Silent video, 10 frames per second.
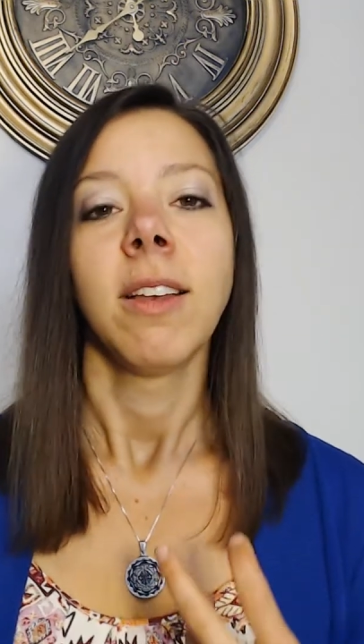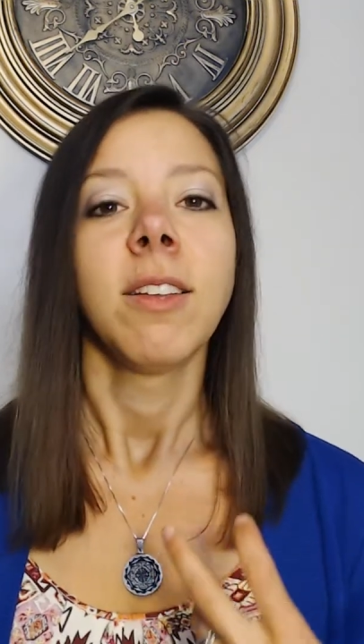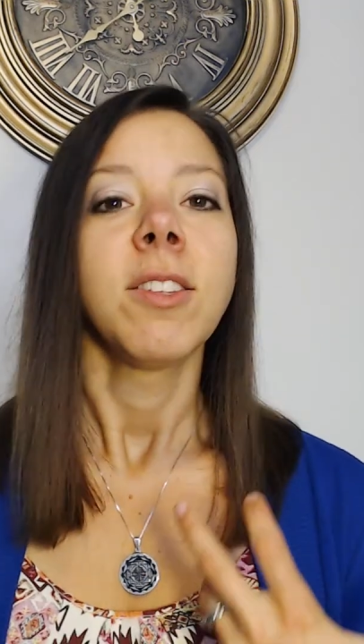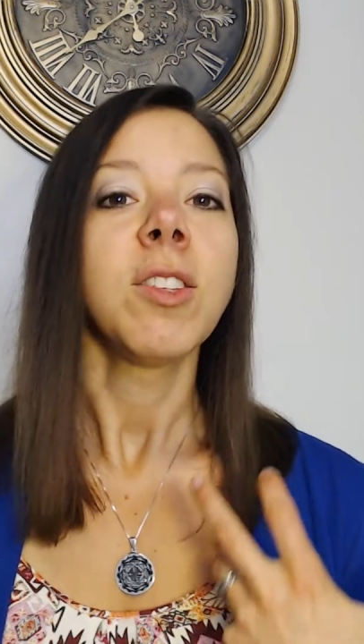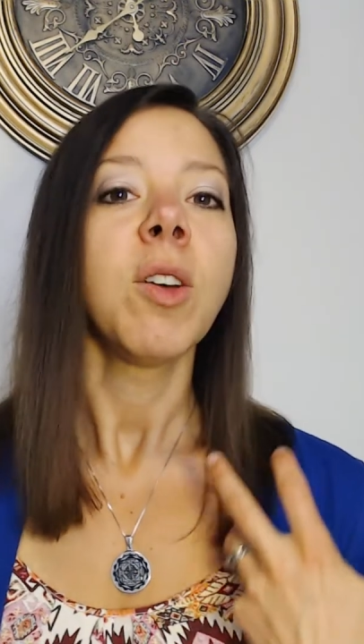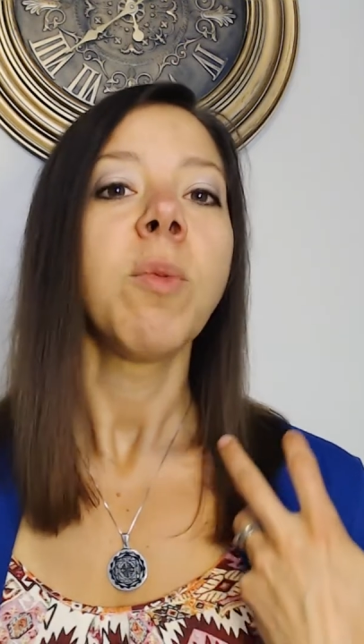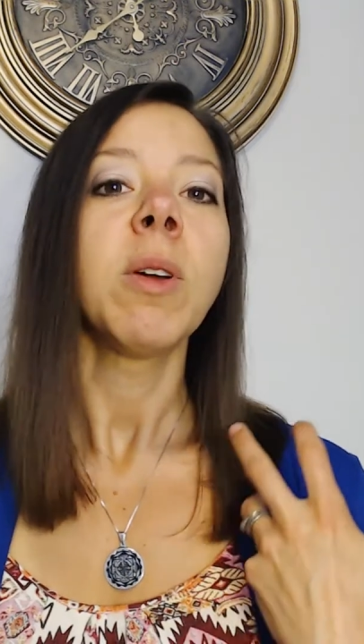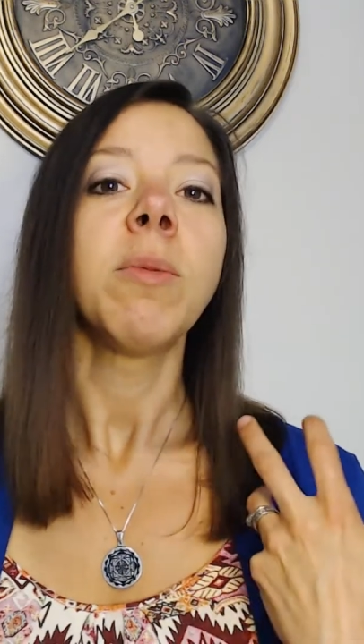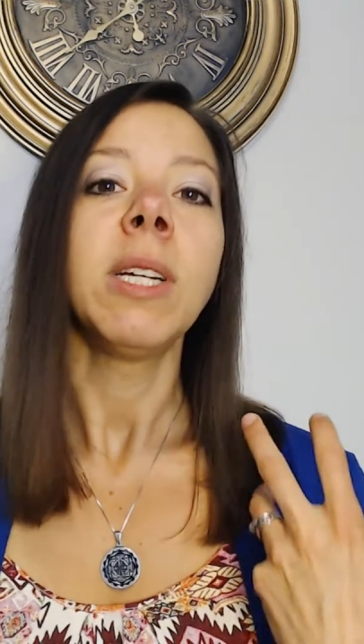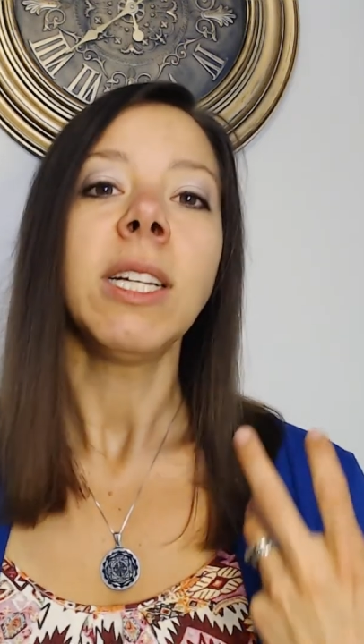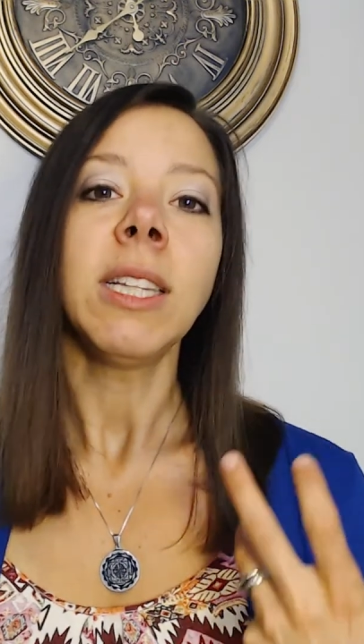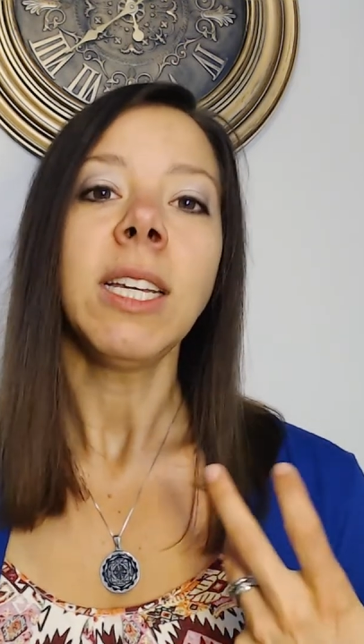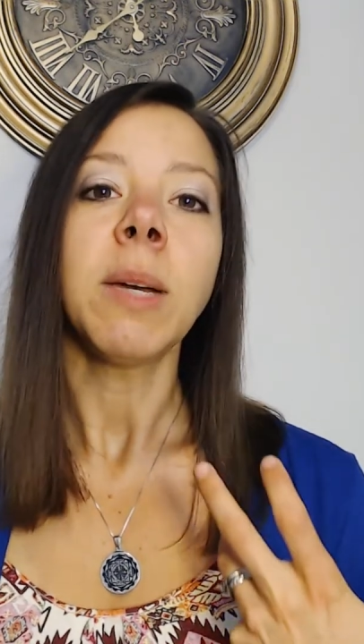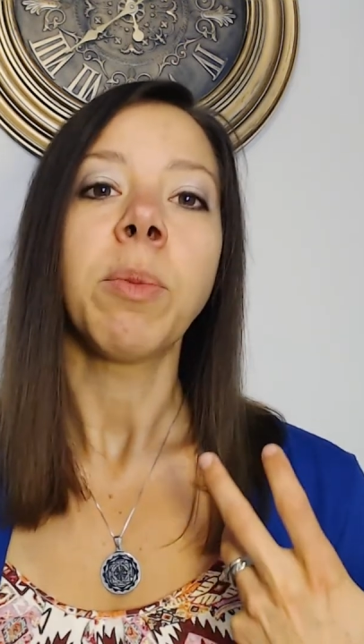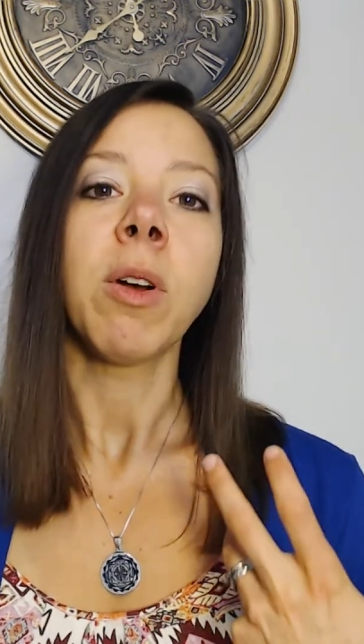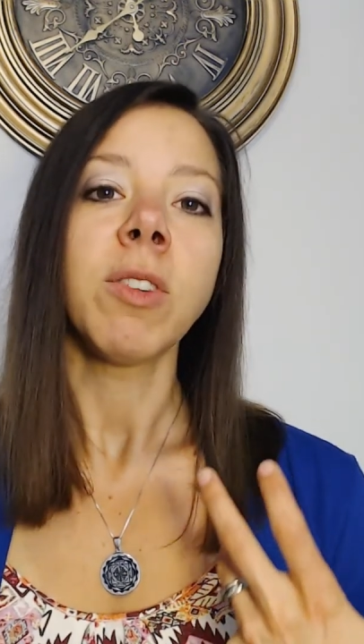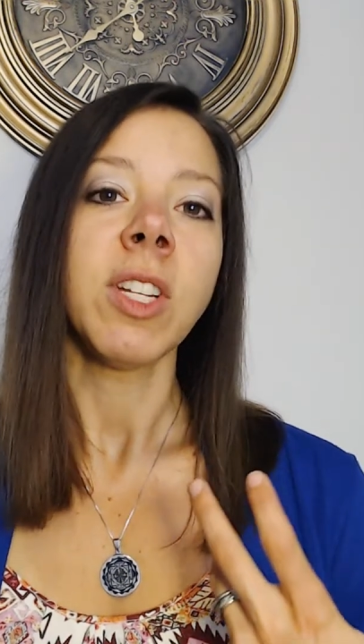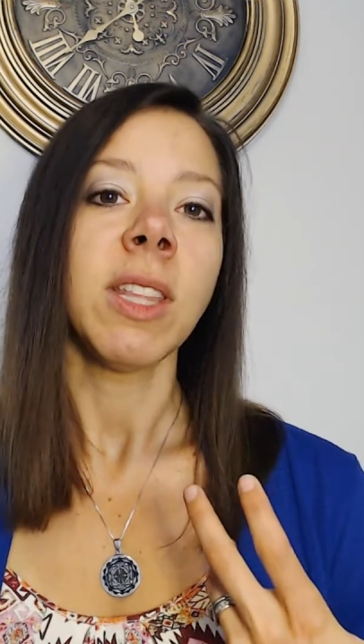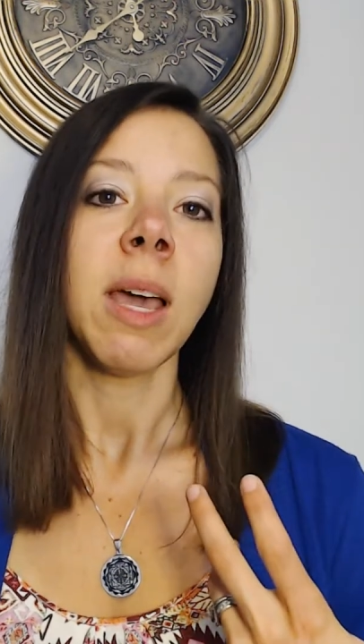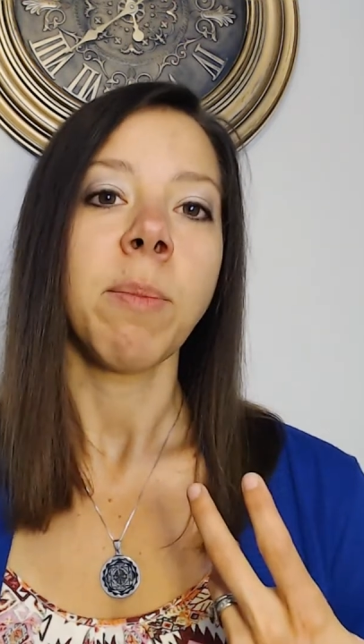So we're really
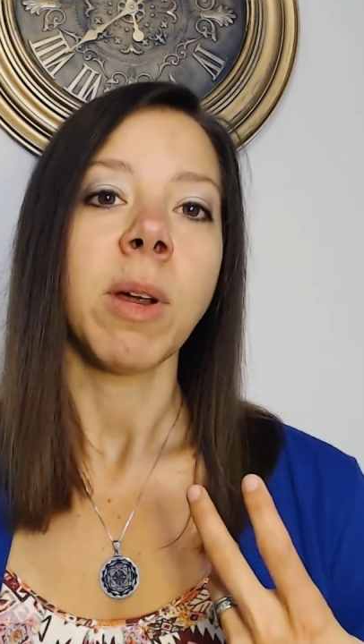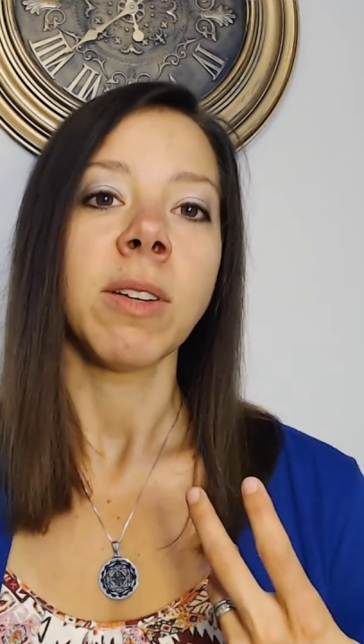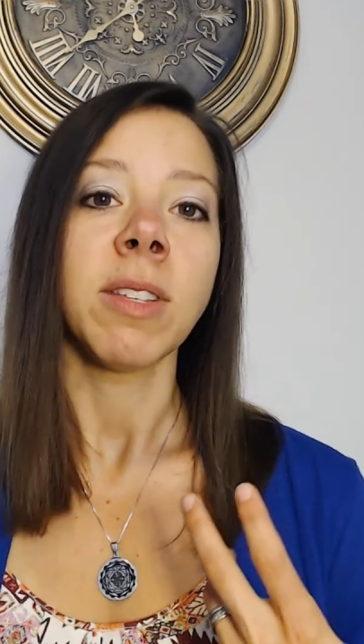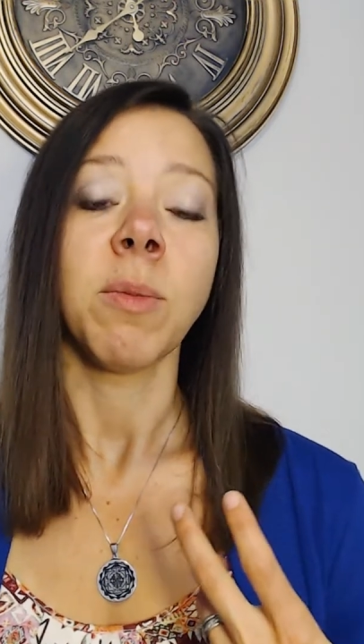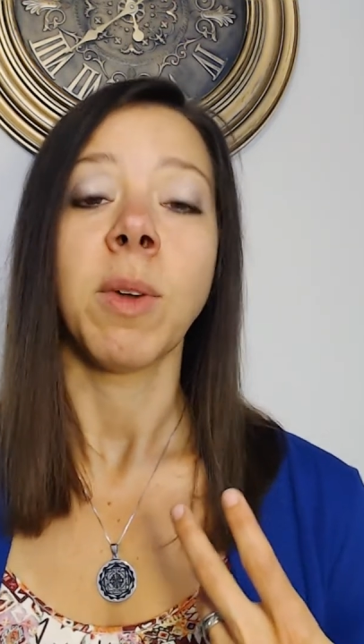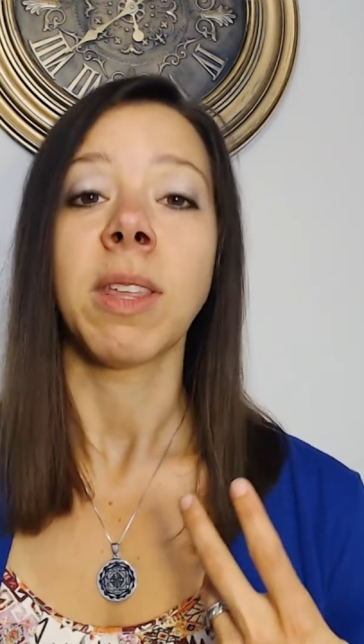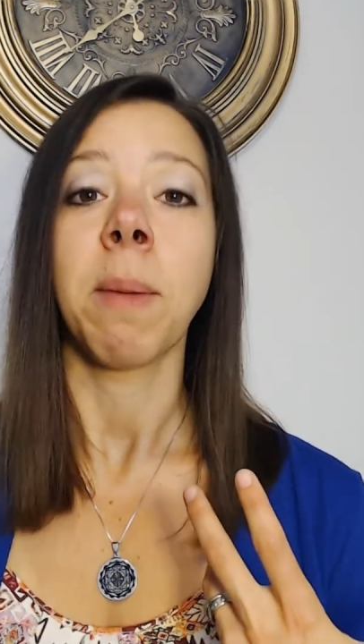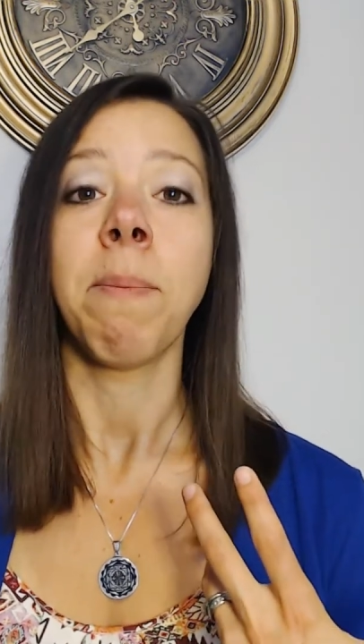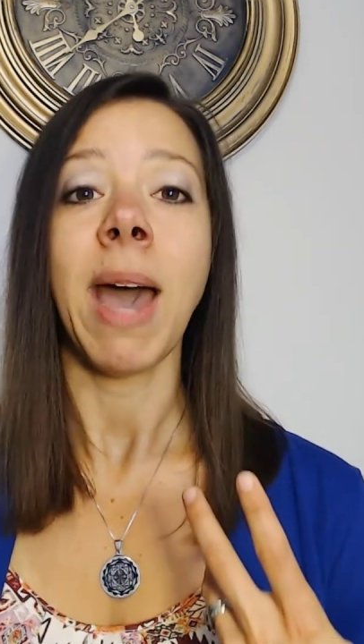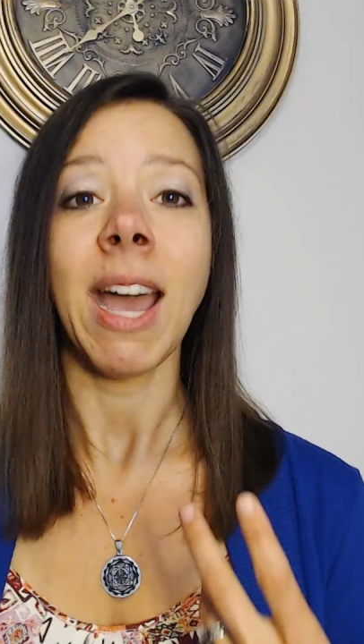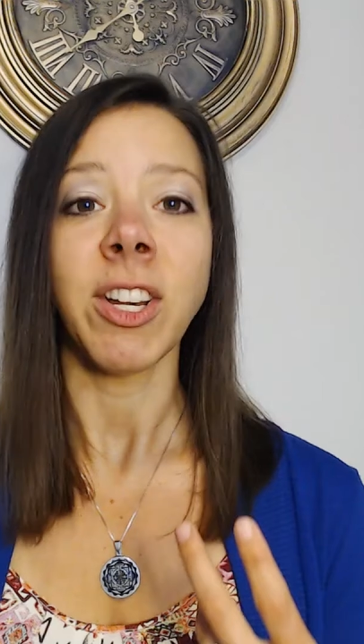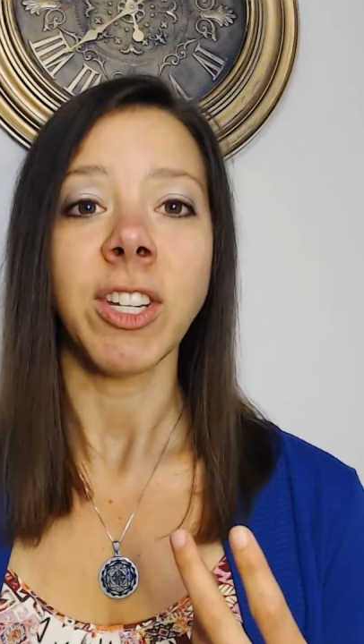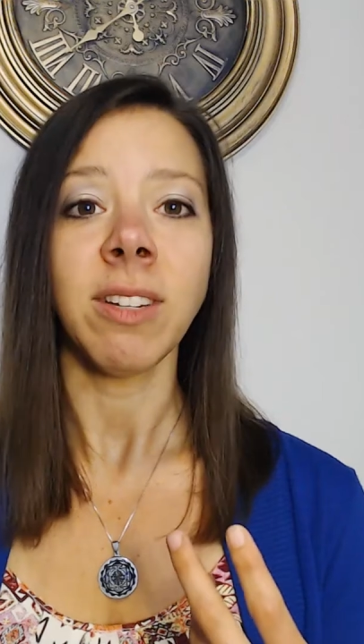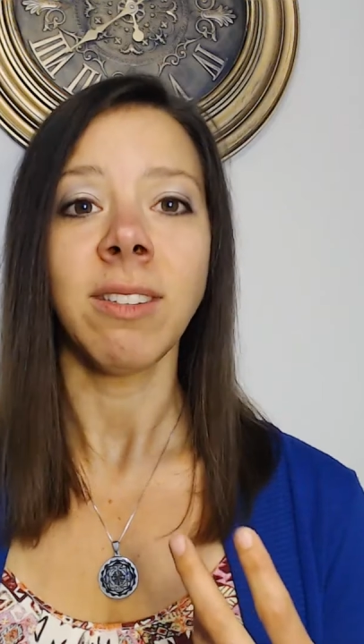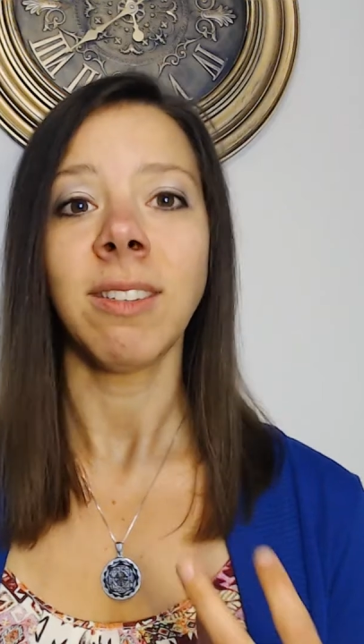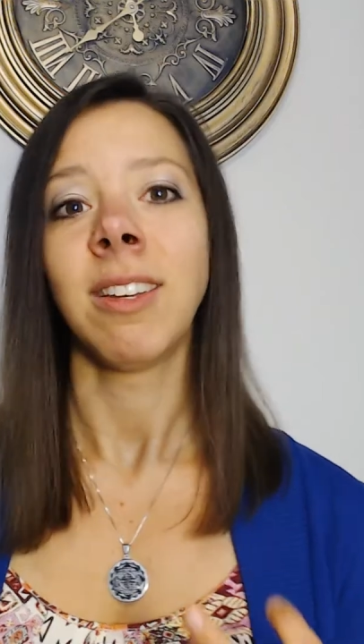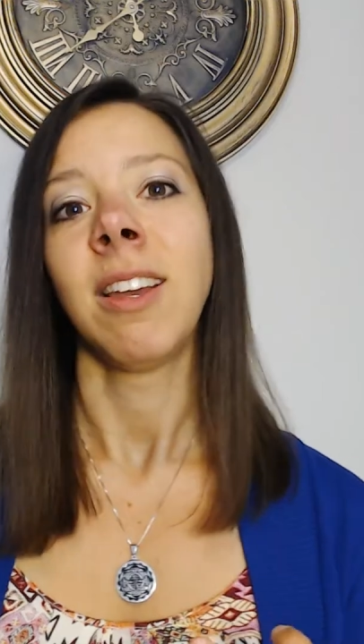approaching that person with compassion